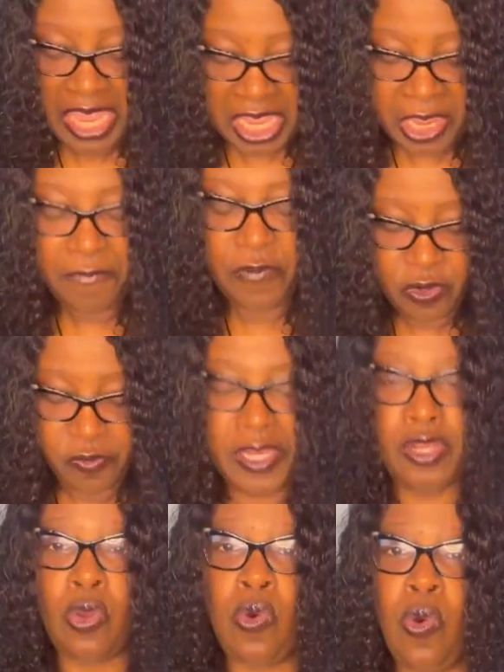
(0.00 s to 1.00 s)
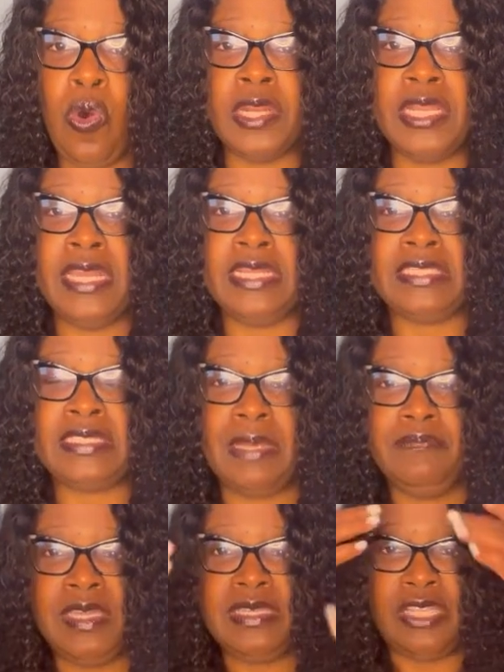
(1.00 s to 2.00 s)
If you're in court and it's
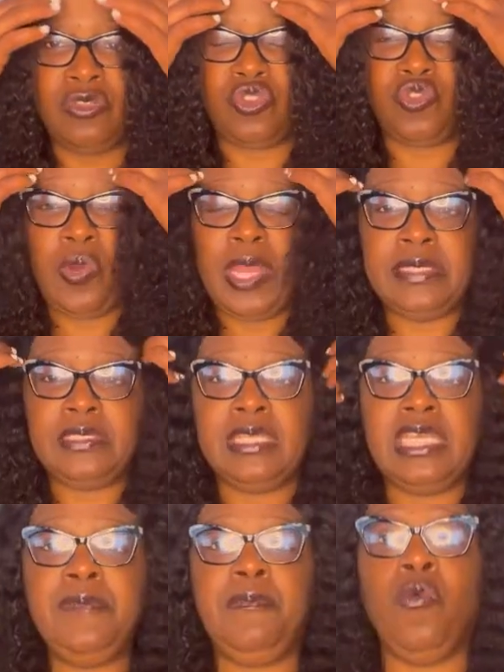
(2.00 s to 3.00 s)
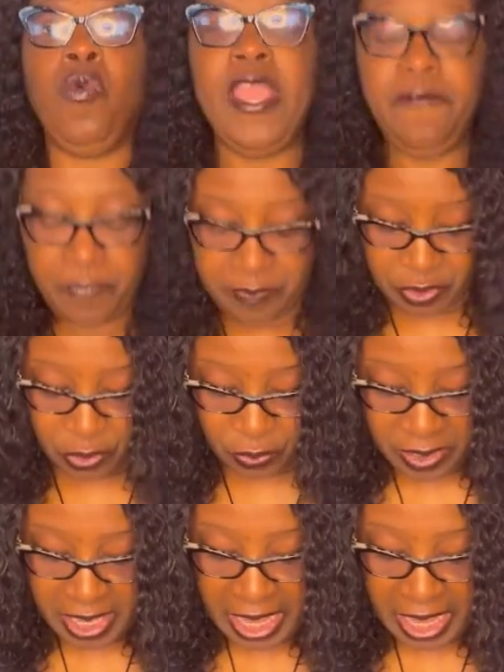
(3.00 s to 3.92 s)
something that you're trying to keep away from you,